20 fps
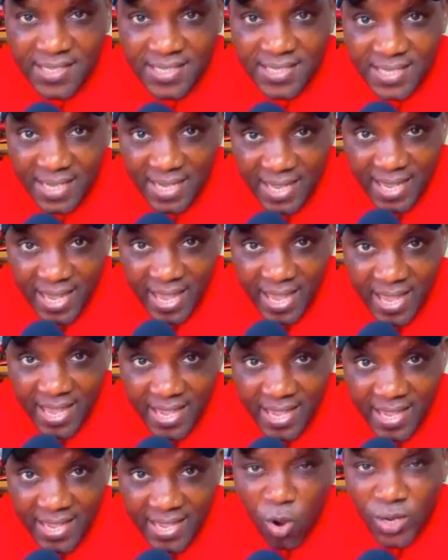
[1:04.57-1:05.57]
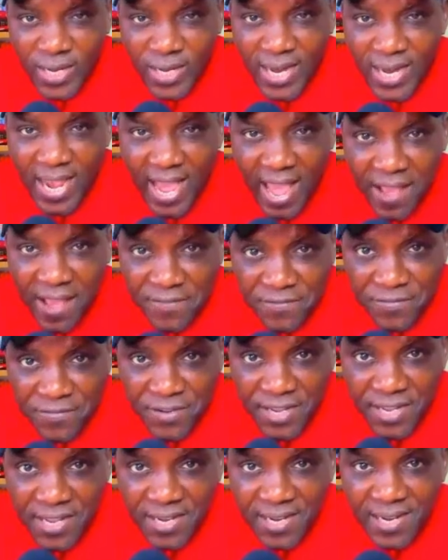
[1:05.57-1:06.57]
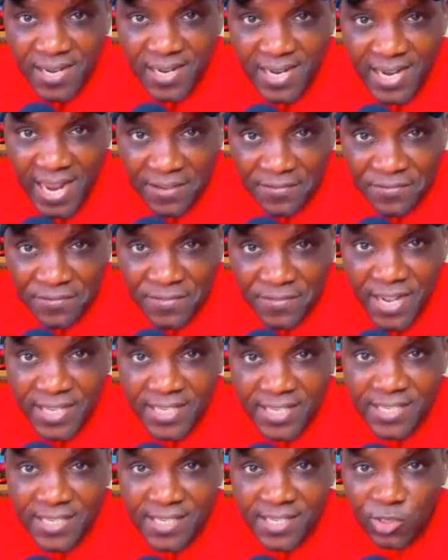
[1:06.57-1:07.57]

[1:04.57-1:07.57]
decay on every leverage